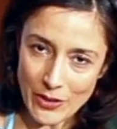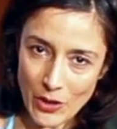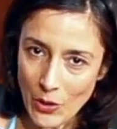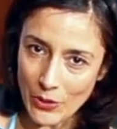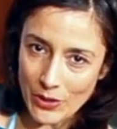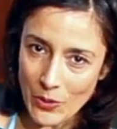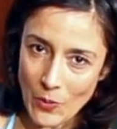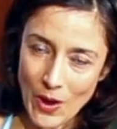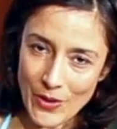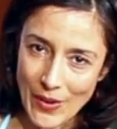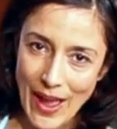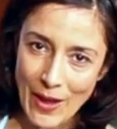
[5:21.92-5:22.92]
the coconut
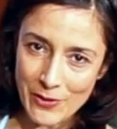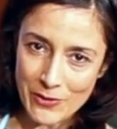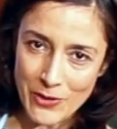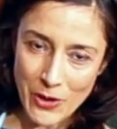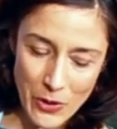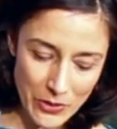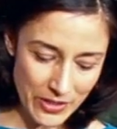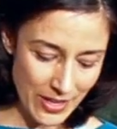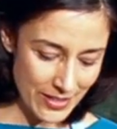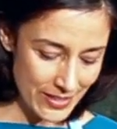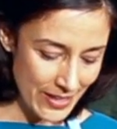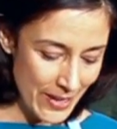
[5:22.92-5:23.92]
water out of the
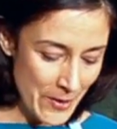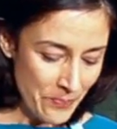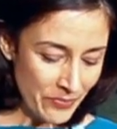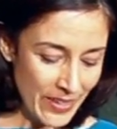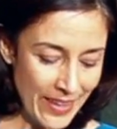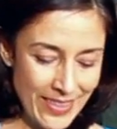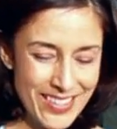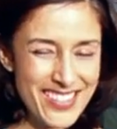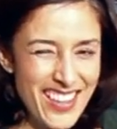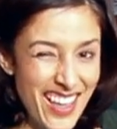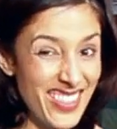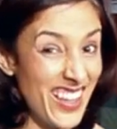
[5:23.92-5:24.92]
coconuts. And that's
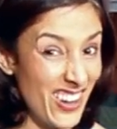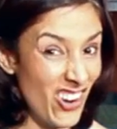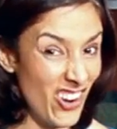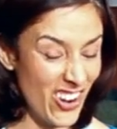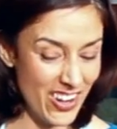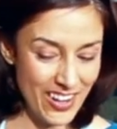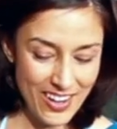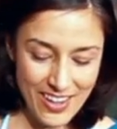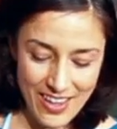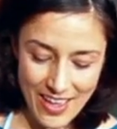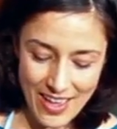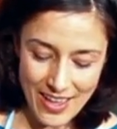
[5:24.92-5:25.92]
not that hard.
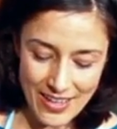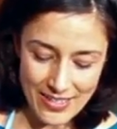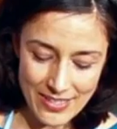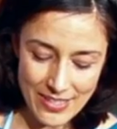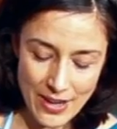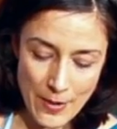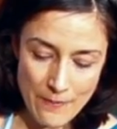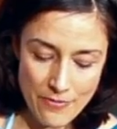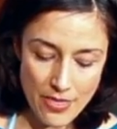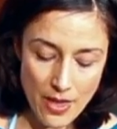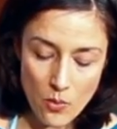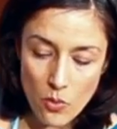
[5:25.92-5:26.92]
And
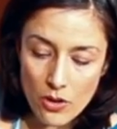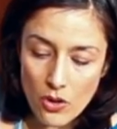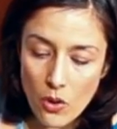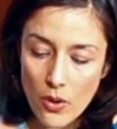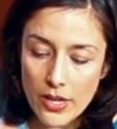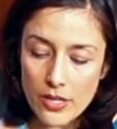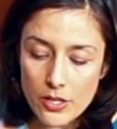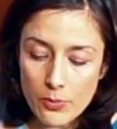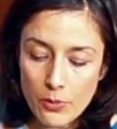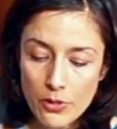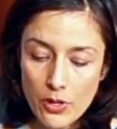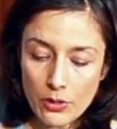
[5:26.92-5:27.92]
then we're going to
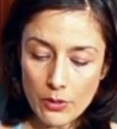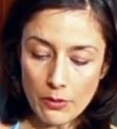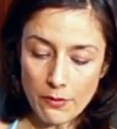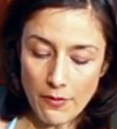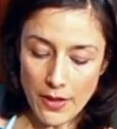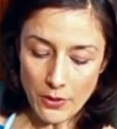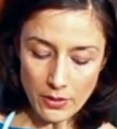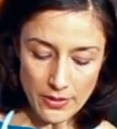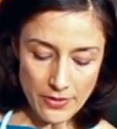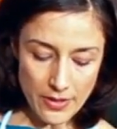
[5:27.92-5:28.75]
put our little funnel in